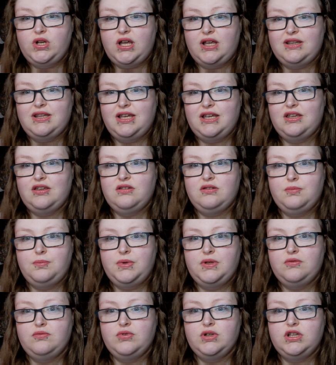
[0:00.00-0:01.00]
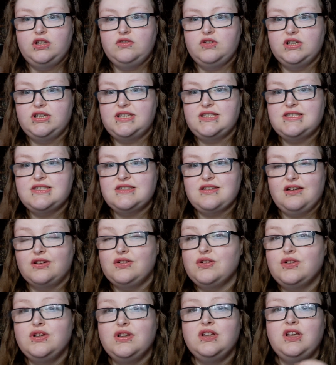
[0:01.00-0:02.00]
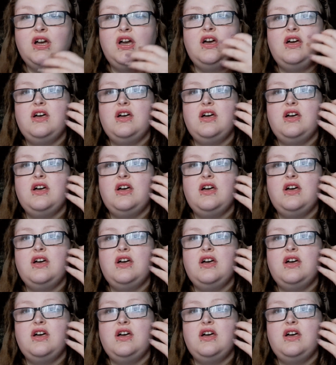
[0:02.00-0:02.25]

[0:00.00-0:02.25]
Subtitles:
and they could be really, really subtle